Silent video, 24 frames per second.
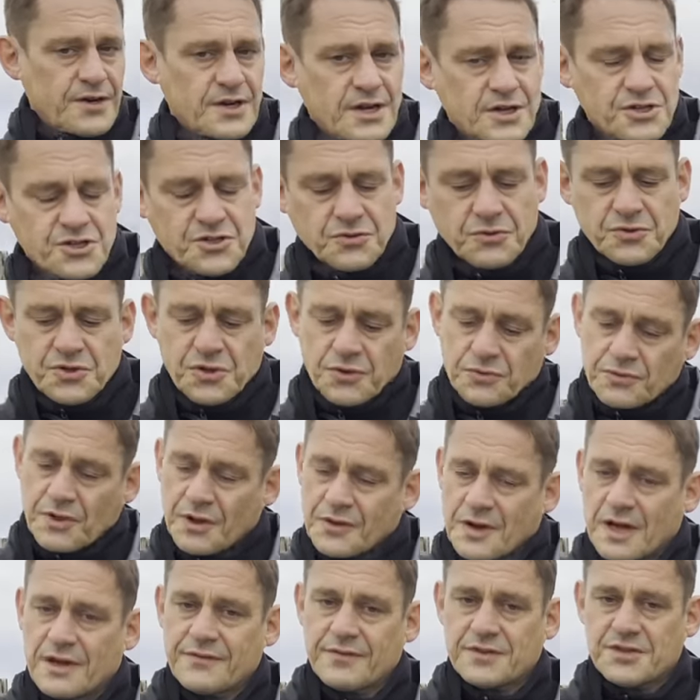nationals who don't
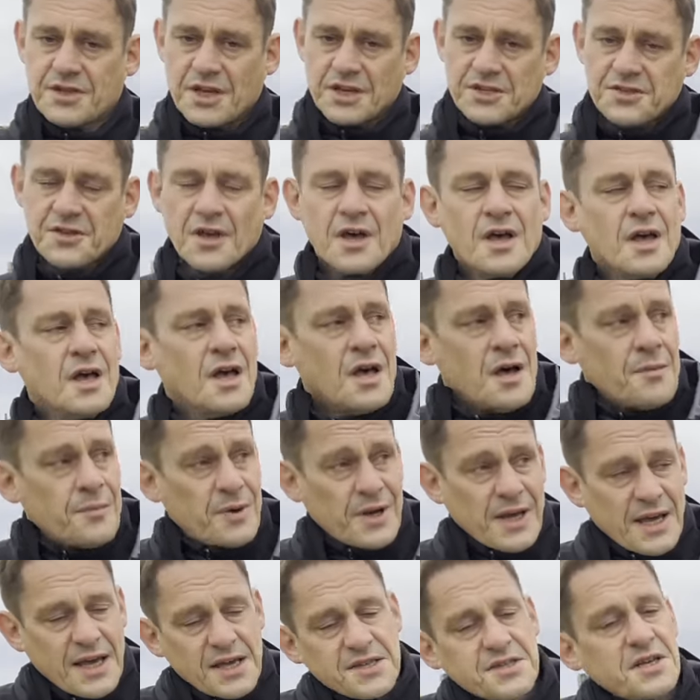have a test, but
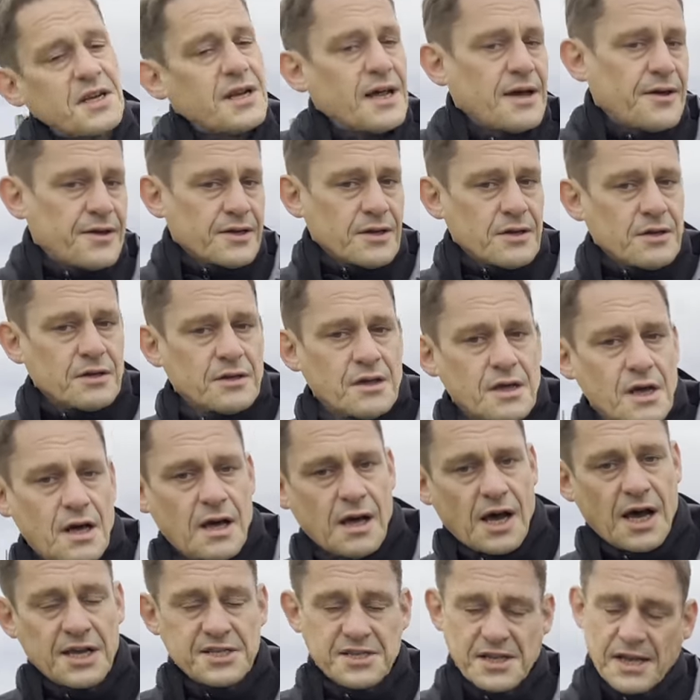it is allowing on
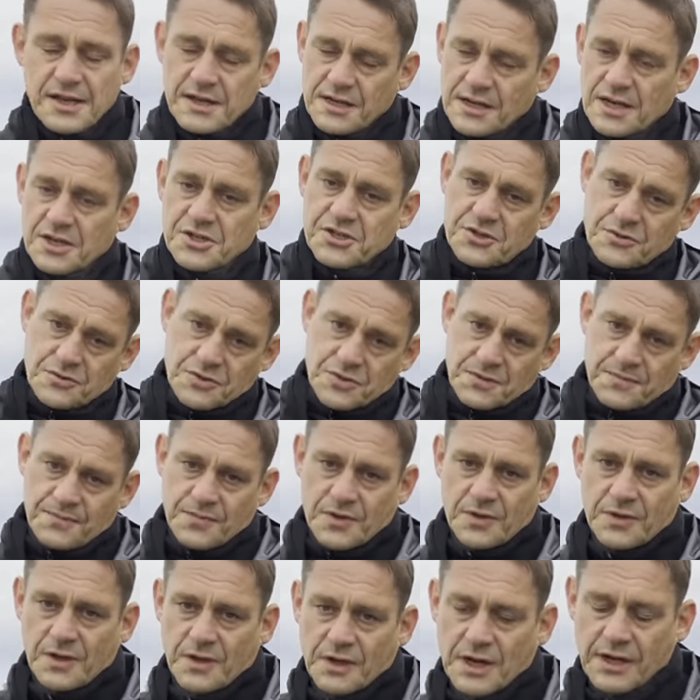Icelandic nationals
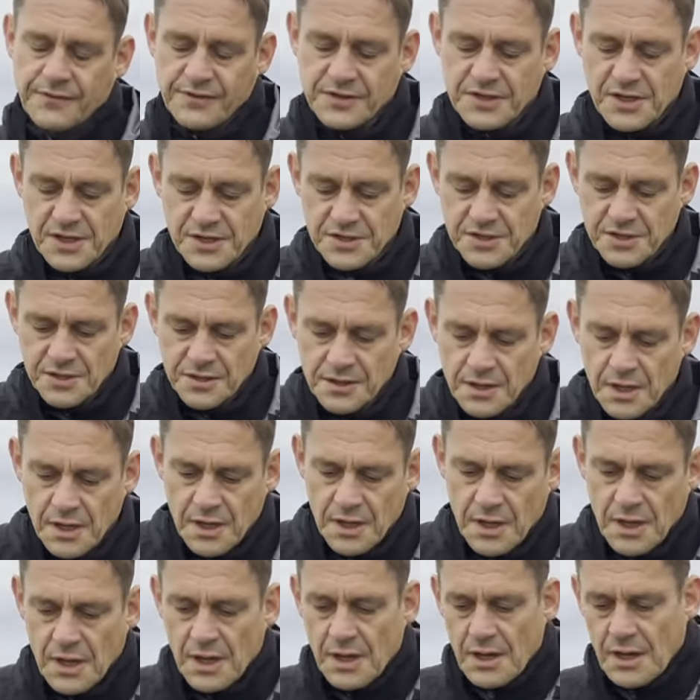who don't have a test.
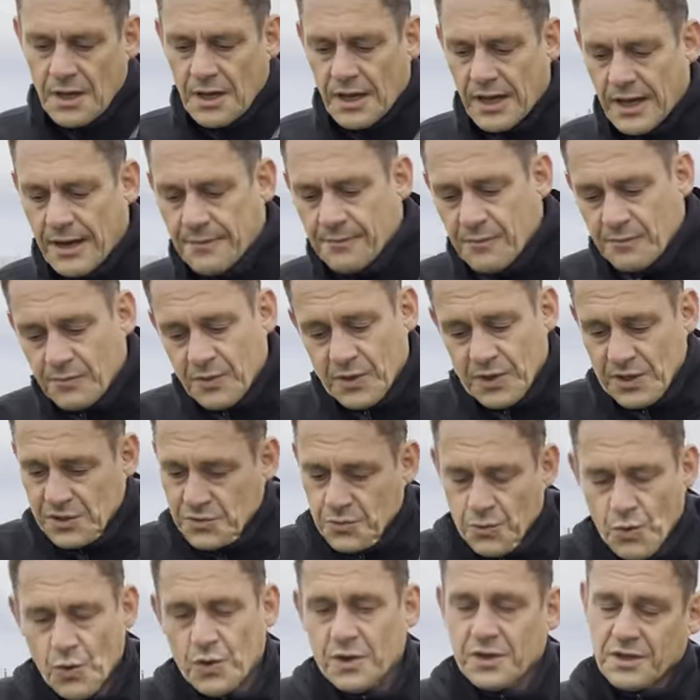But it's
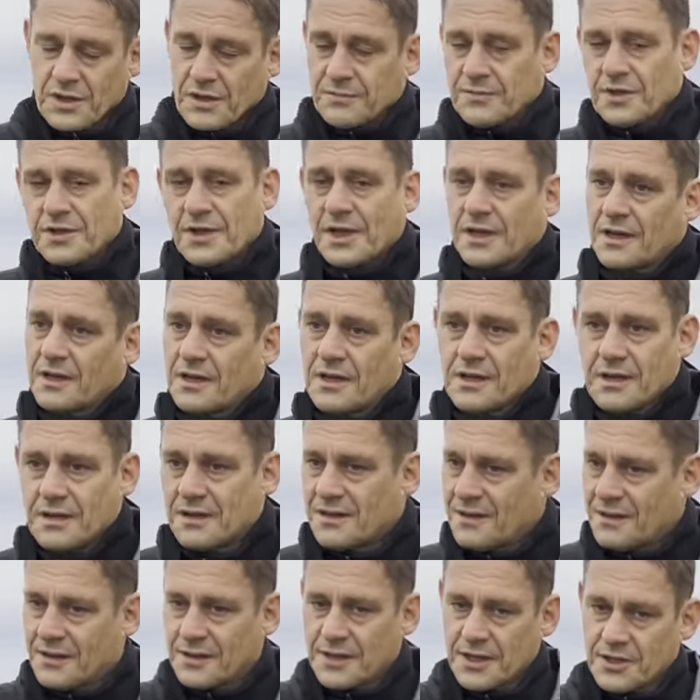warning them that they're going to
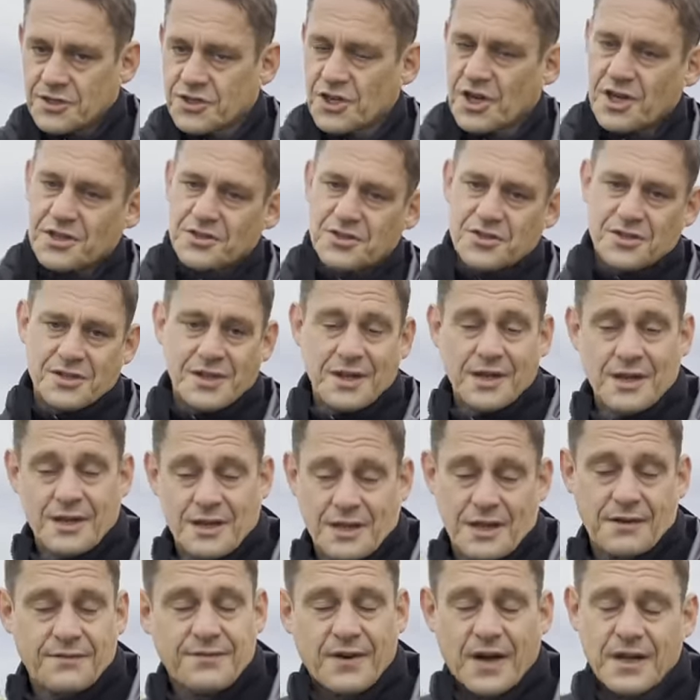get charged, they're going to
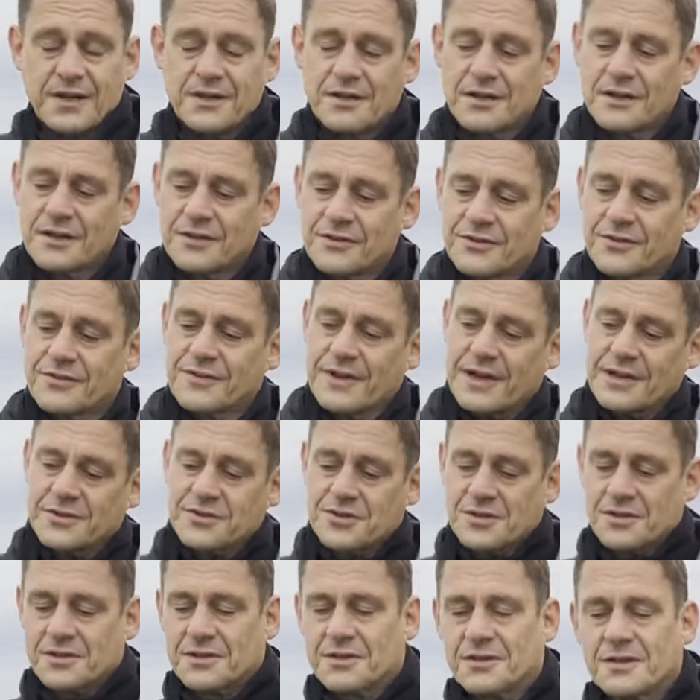get fined
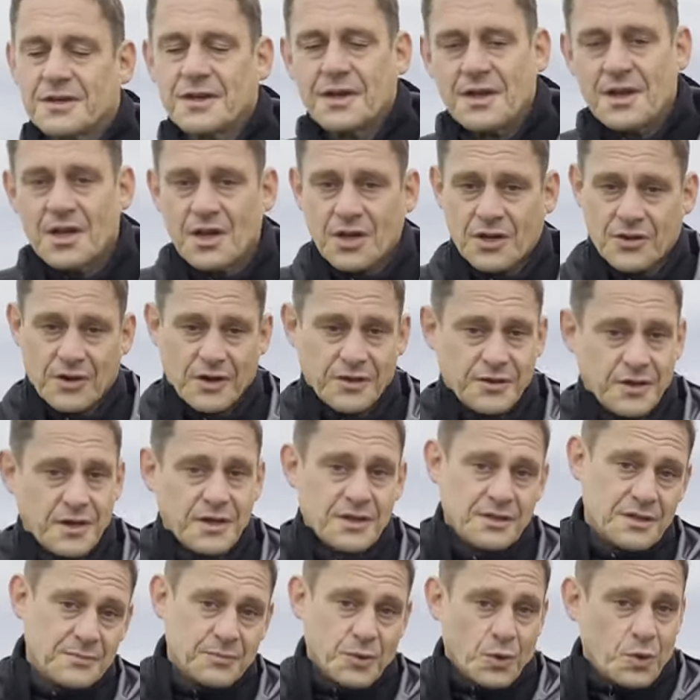100,000 krona
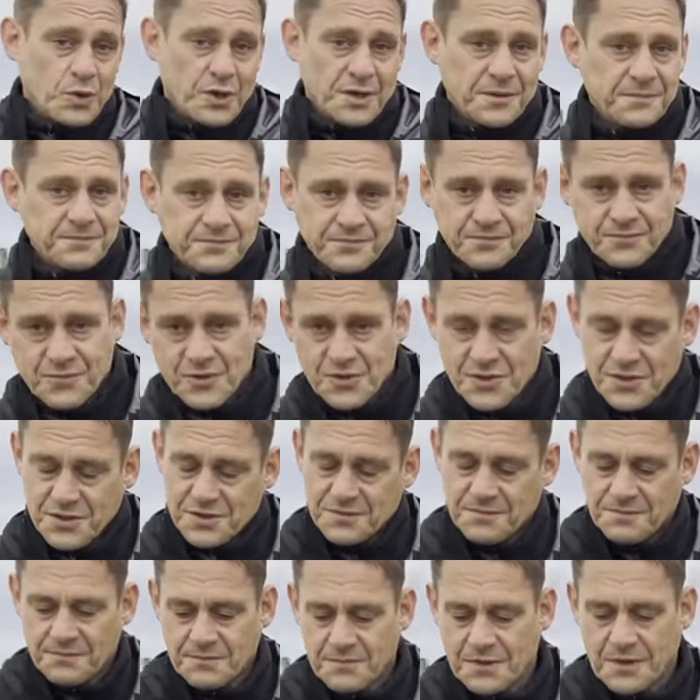at the border, which is,
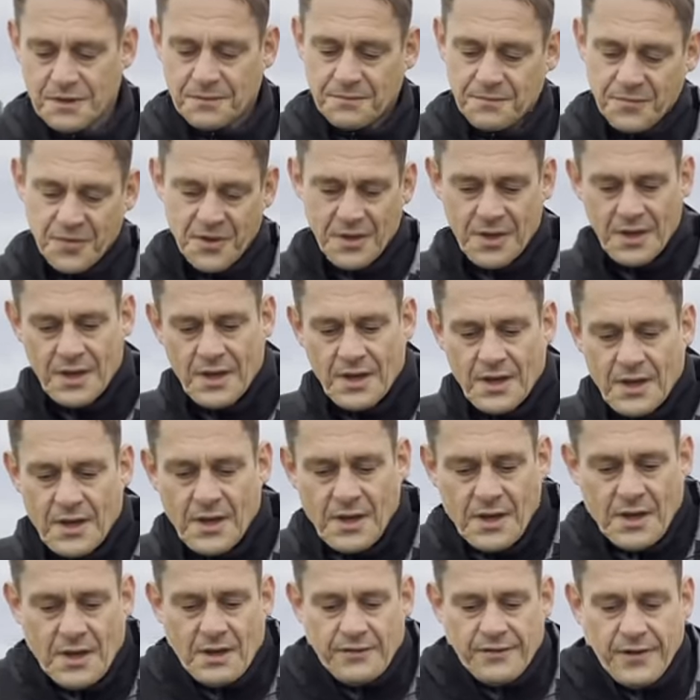you know,
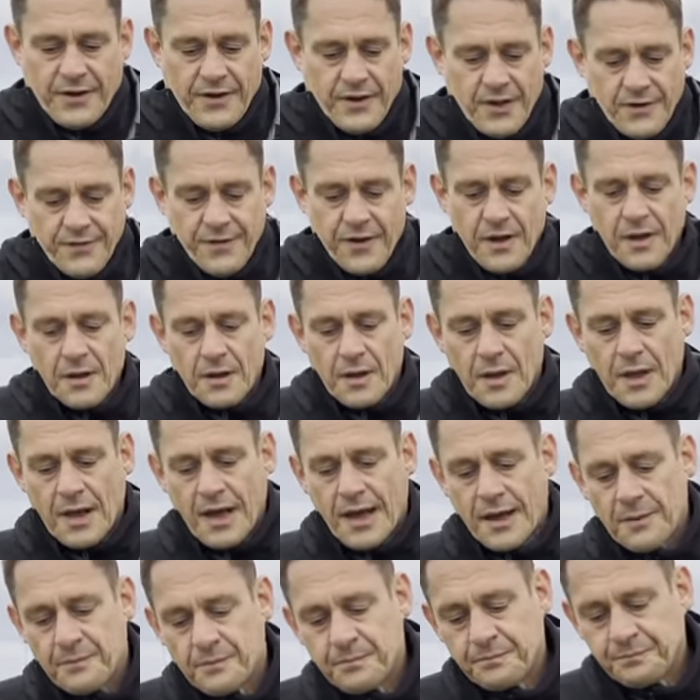fair enough.
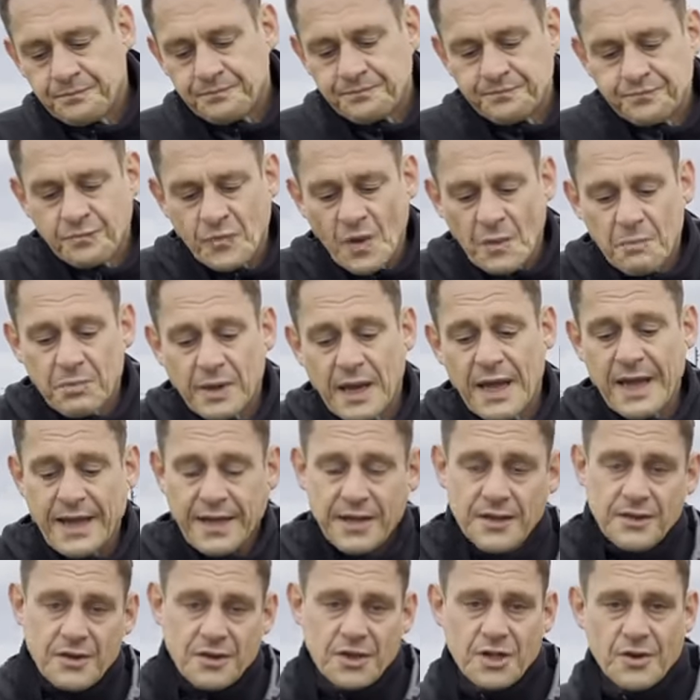Play,
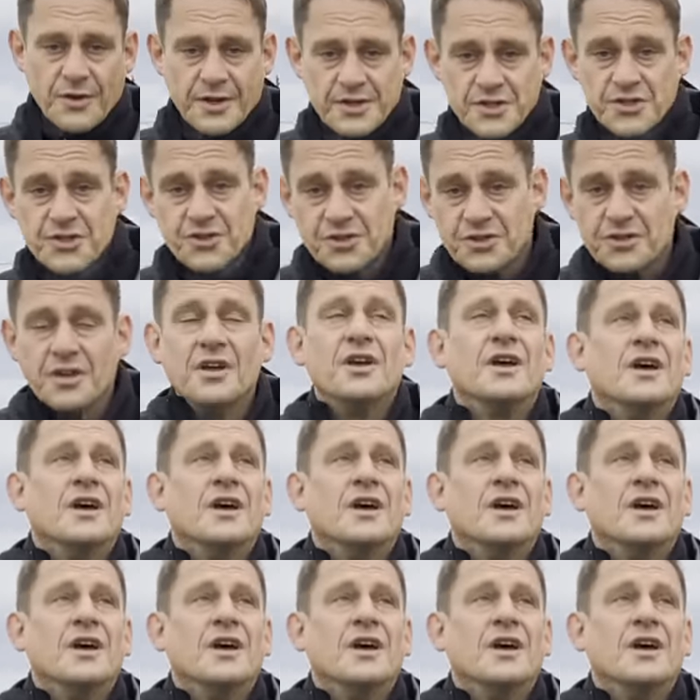the new entrant